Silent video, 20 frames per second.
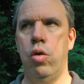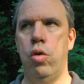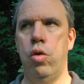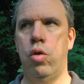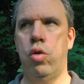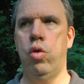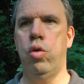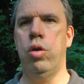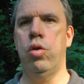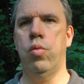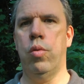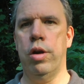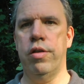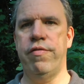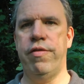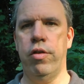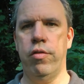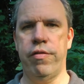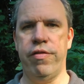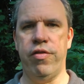Who do you want
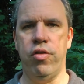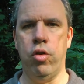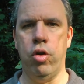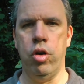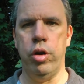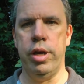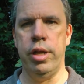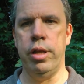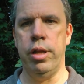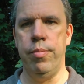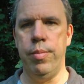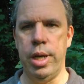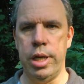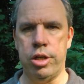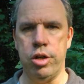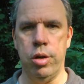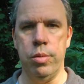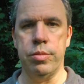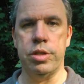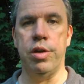to vote for in the
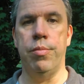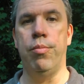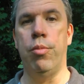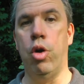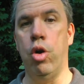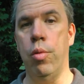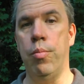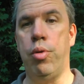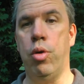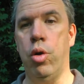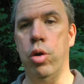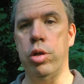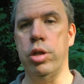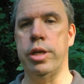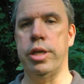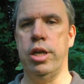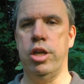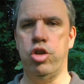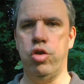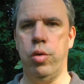midterms, and more
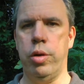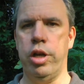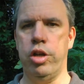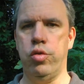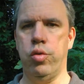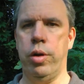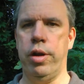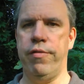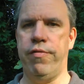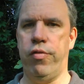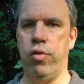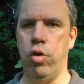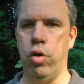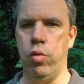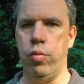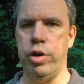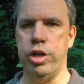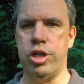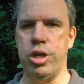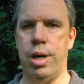importantly in
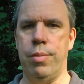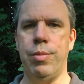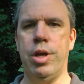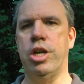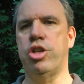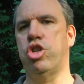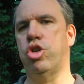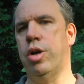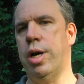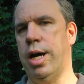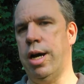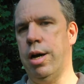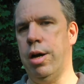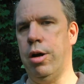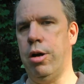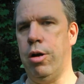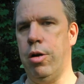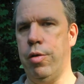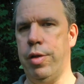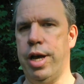2024, which I'm not sure
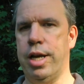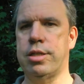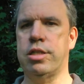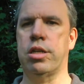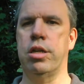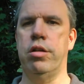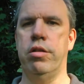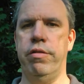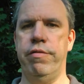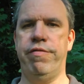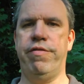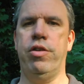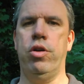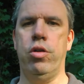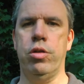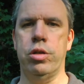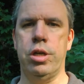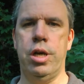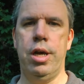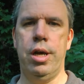how that's going to
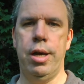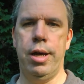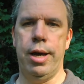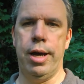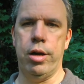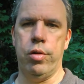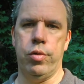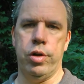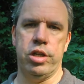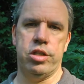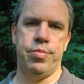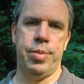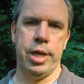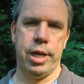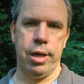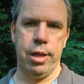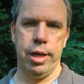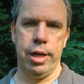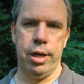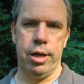unfold. I don't want to
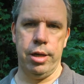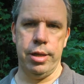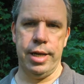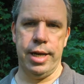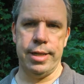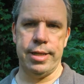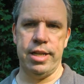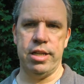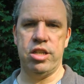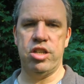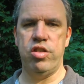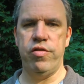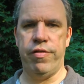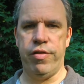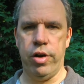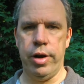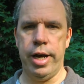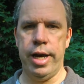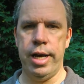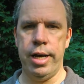speculate on that. That's too
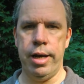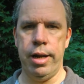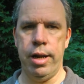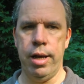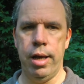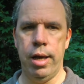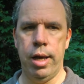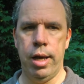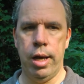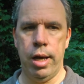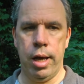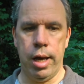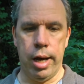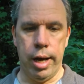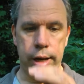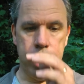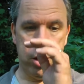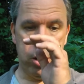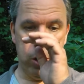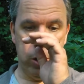far ahead.
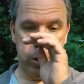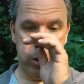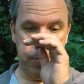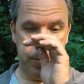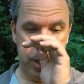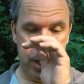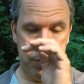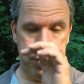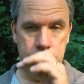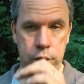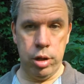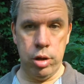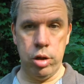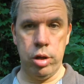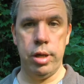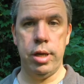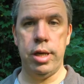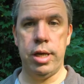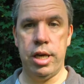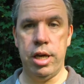I encourage people
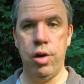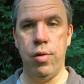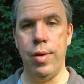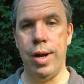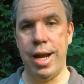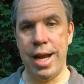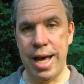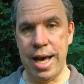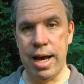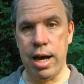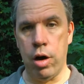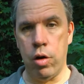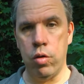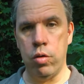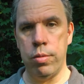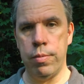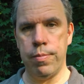here and now,